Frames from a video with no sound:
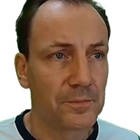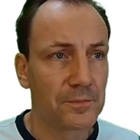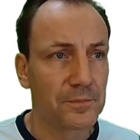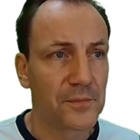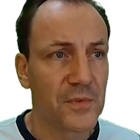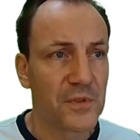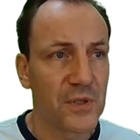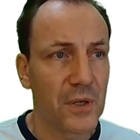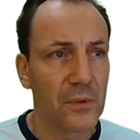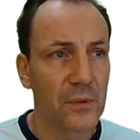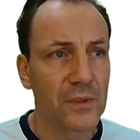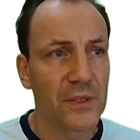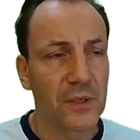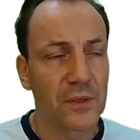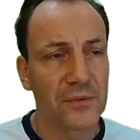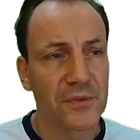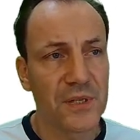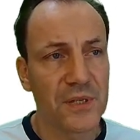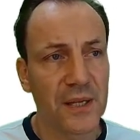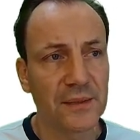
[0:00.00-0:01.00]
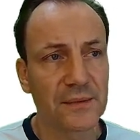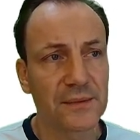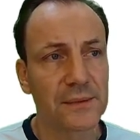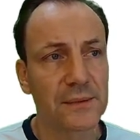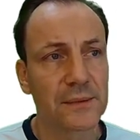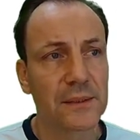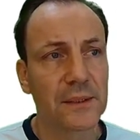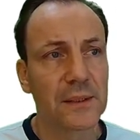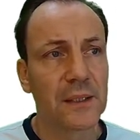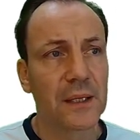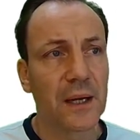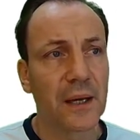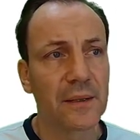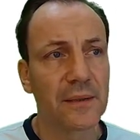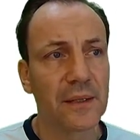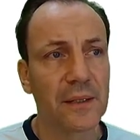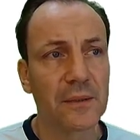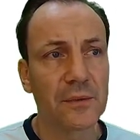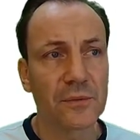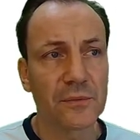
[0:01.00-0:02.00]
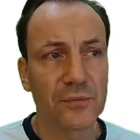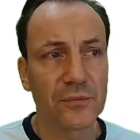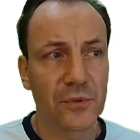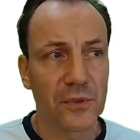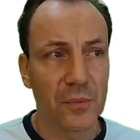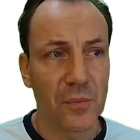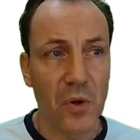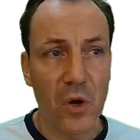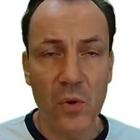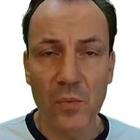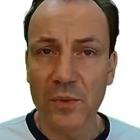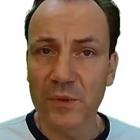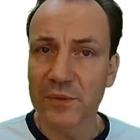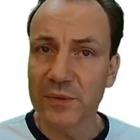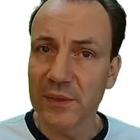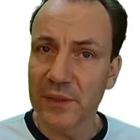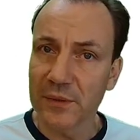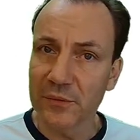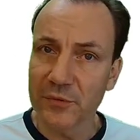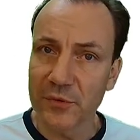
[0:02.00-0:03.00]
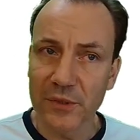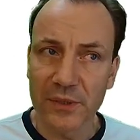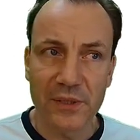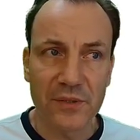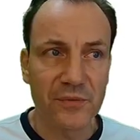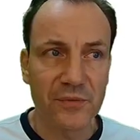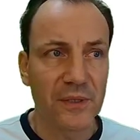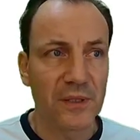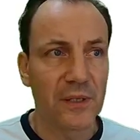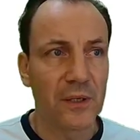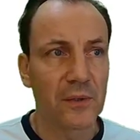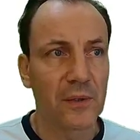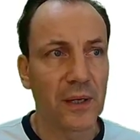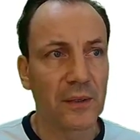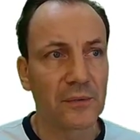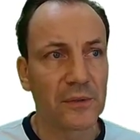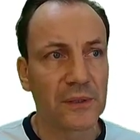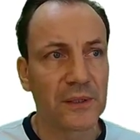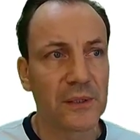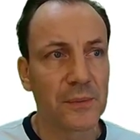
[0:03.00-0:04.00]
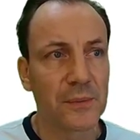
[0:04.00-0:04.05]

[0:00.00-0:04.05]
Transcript: So enough said. I think for the moment and for this video, I will keep